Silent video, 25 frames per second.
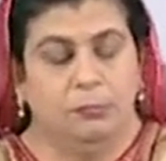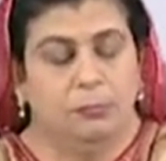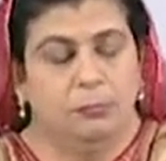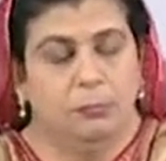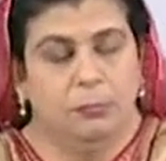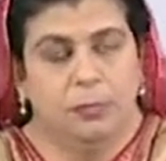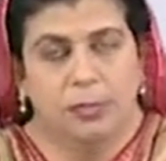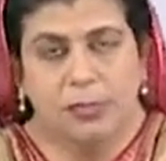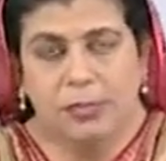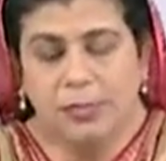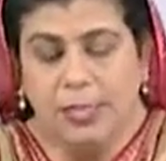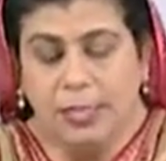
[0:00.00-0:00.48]

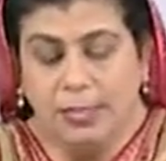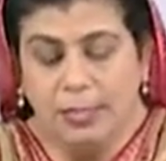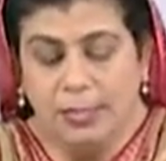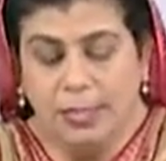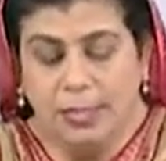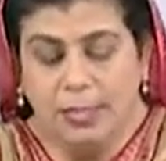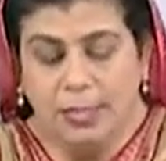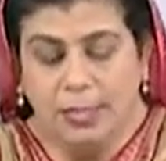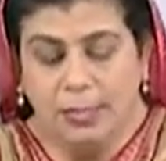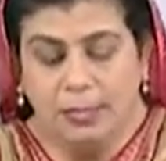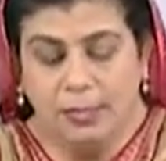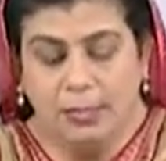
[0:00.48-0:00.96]
The
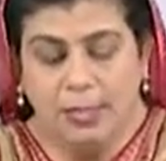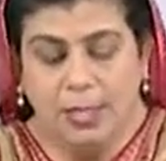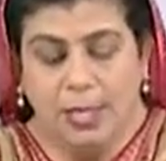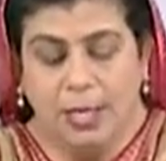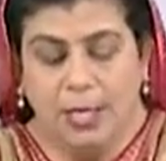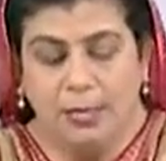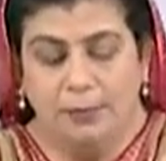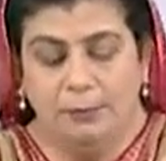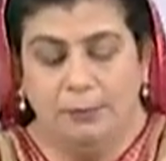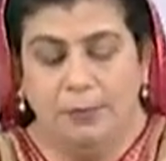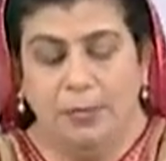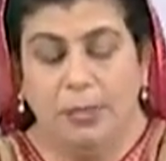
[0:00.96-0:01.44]
setting, it
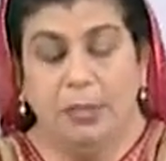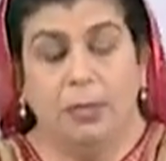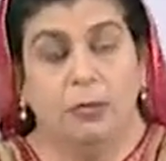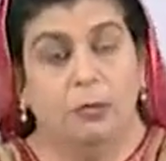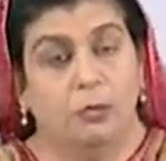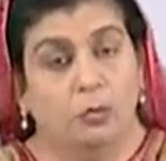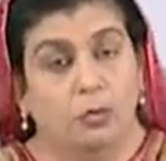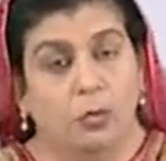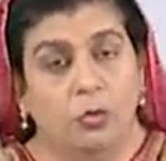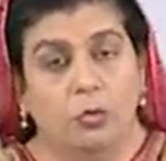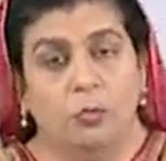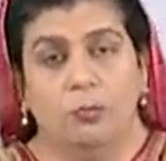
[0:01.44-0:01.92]
can be a
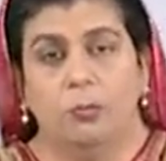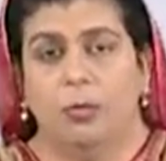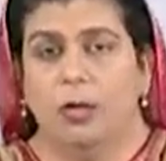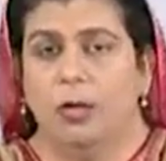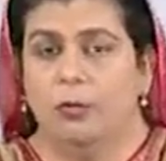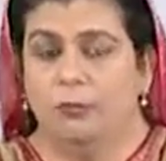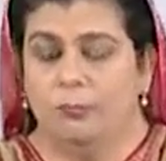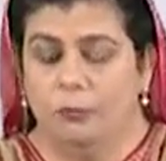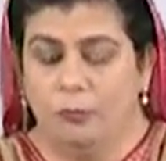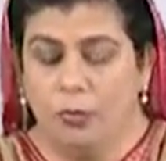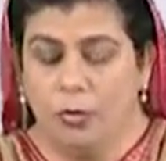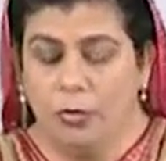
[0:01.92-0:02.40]
room,
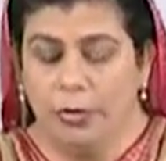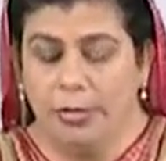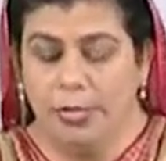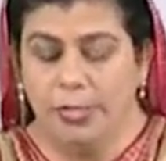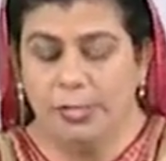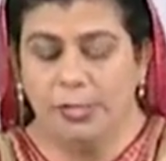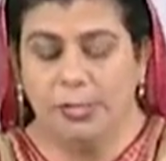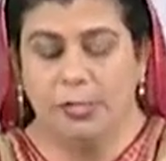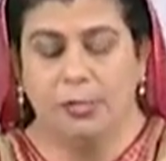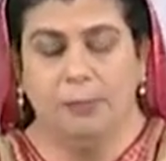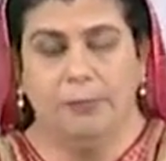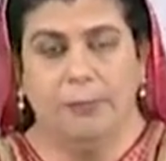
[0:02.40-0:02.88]
a
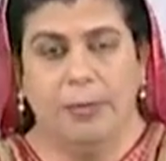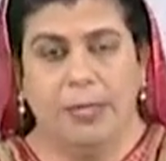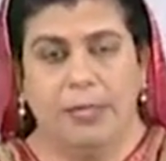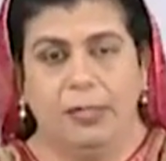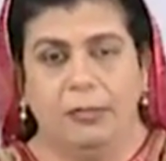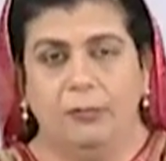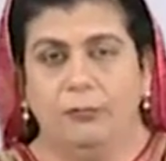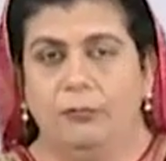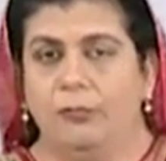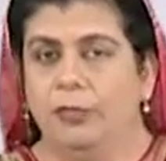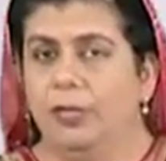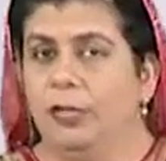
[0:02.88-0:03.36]
forest, a
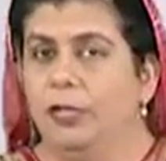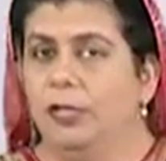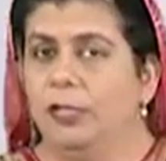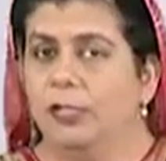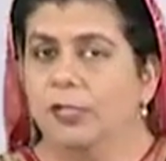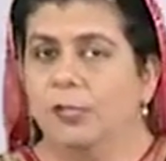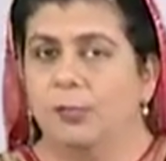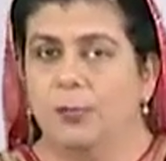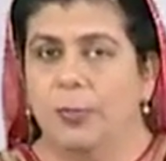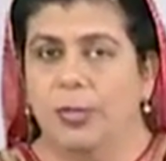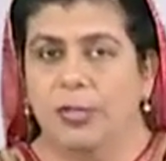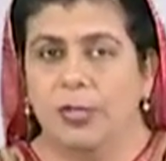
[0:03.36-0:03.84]
battlefield, a
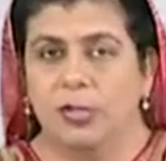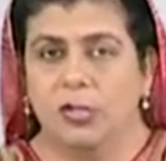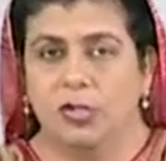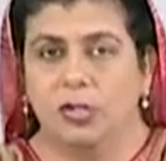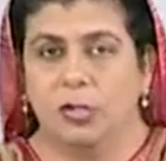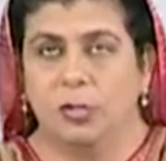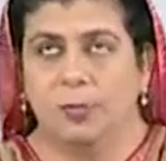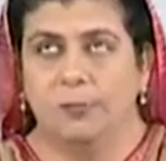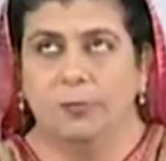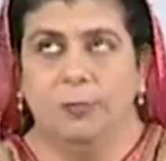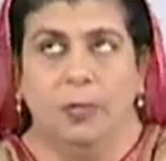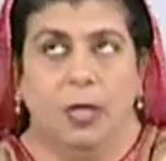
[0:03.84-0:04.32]

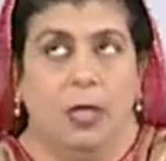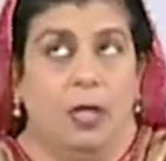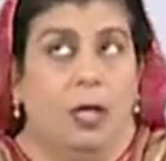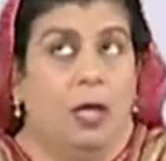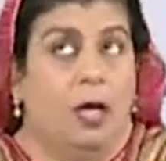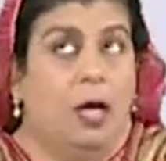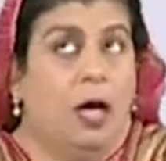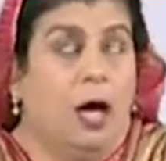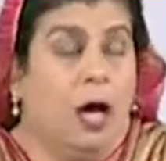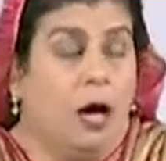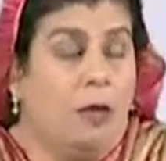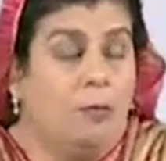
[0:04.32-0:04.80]
spaceship,
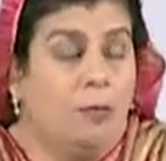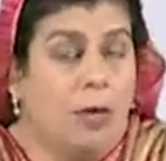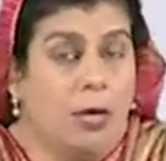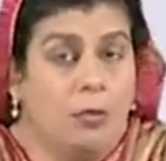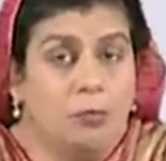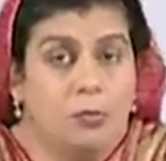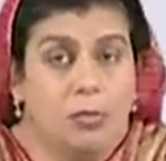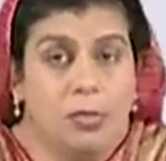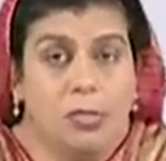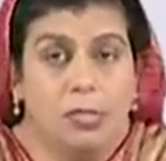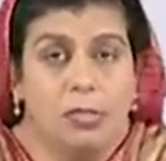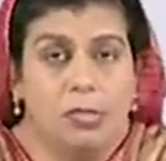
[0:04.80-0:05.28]
a
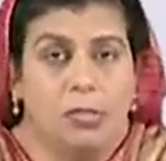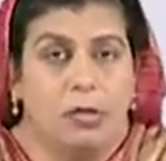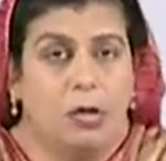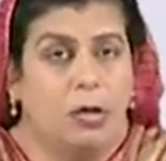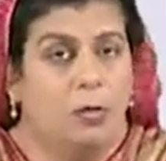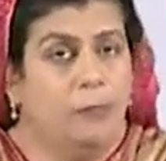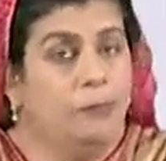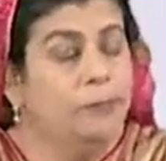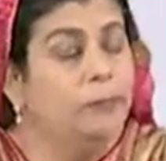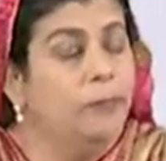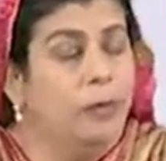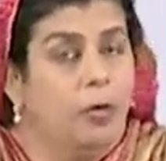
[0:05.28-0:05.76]

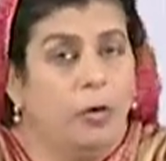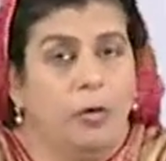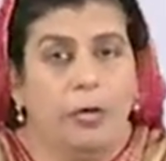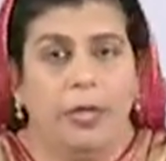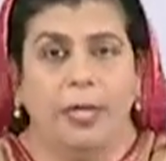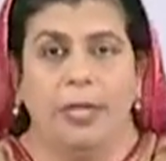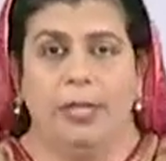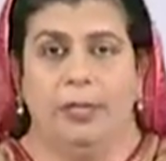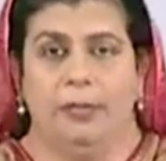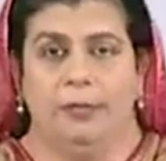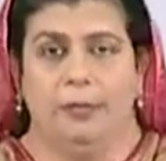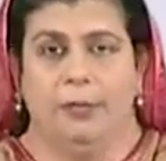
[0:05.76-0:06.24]
mountaintop or
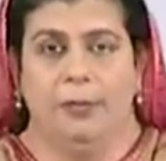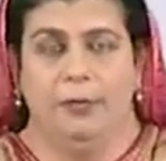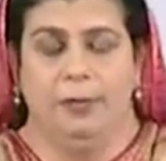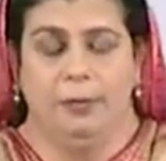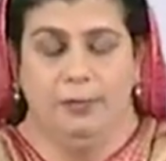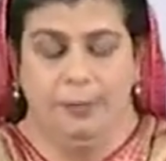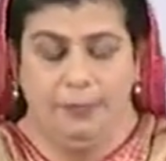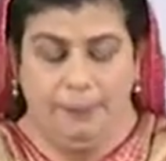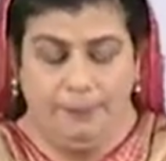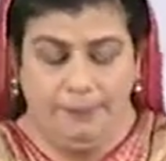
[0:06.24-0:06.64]
anything.